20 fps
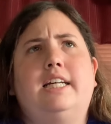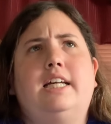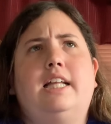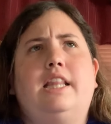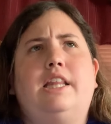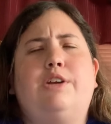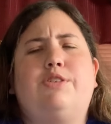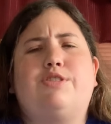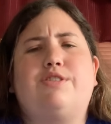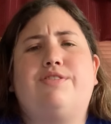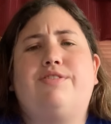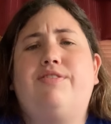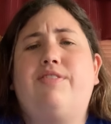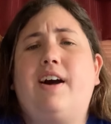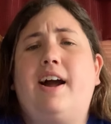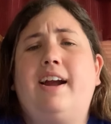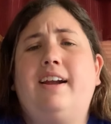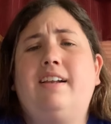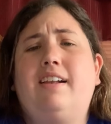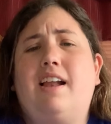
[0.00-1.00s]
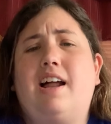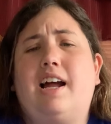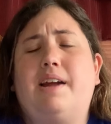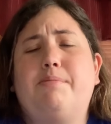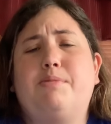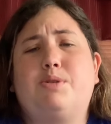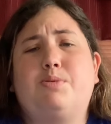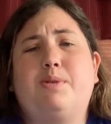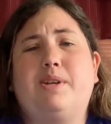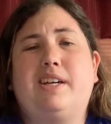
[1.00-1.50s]
there's a fine
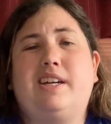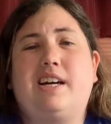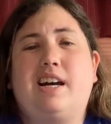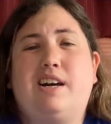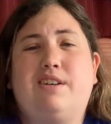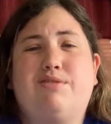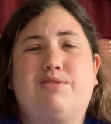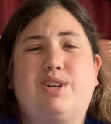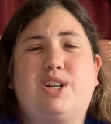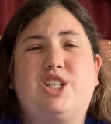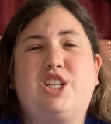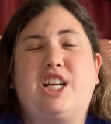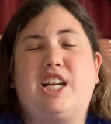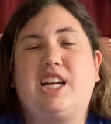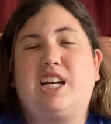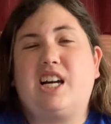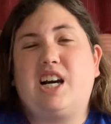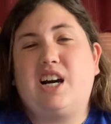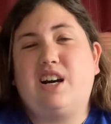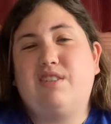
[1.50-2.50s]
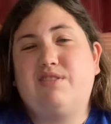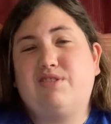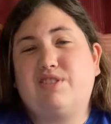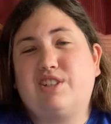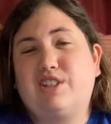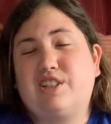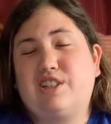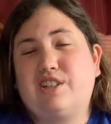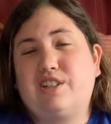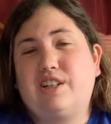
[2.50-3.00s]
line between coverage and
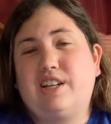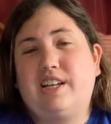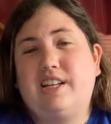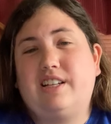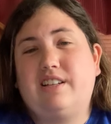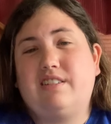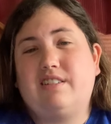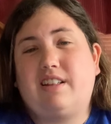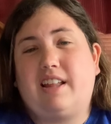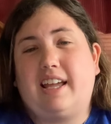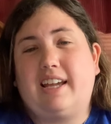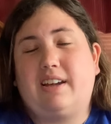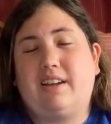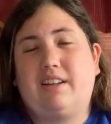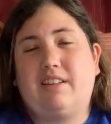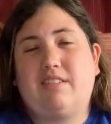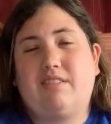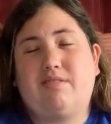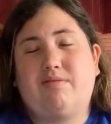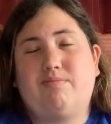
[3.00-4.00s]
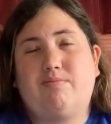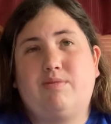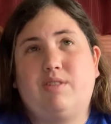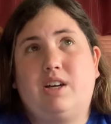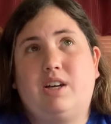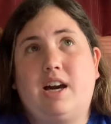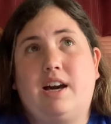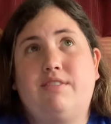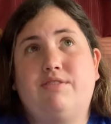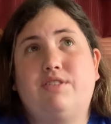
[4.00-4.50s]
coverage and
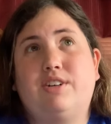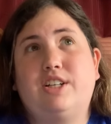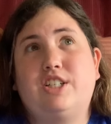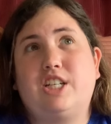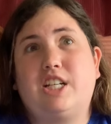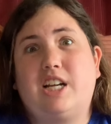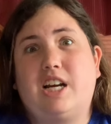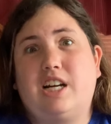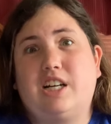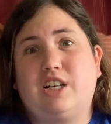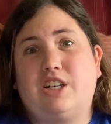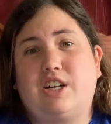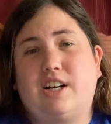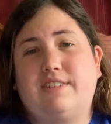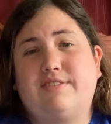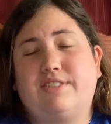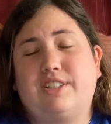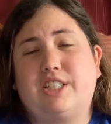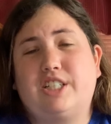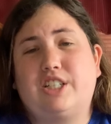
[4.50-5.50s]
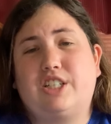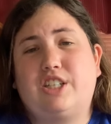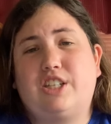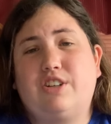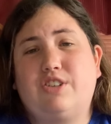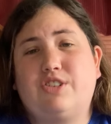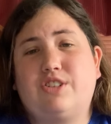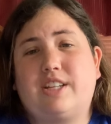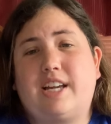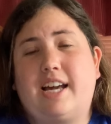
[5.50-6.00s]
uncoverage.
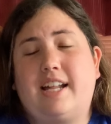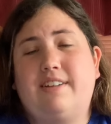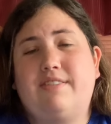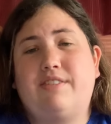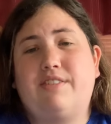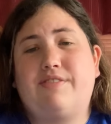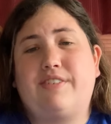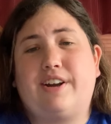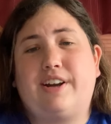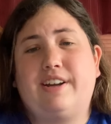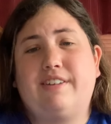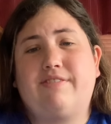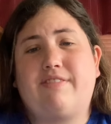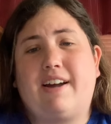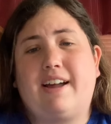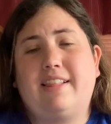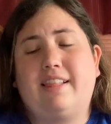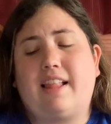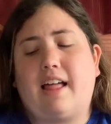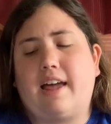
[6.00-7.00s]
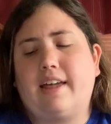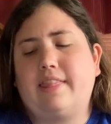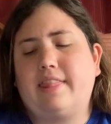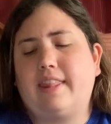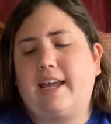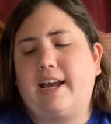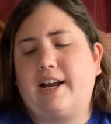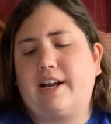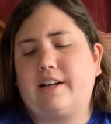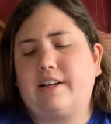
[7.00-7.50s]
There's kind of a very fine line
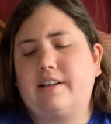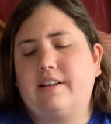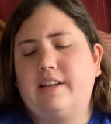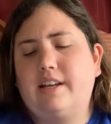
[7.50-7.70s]
there.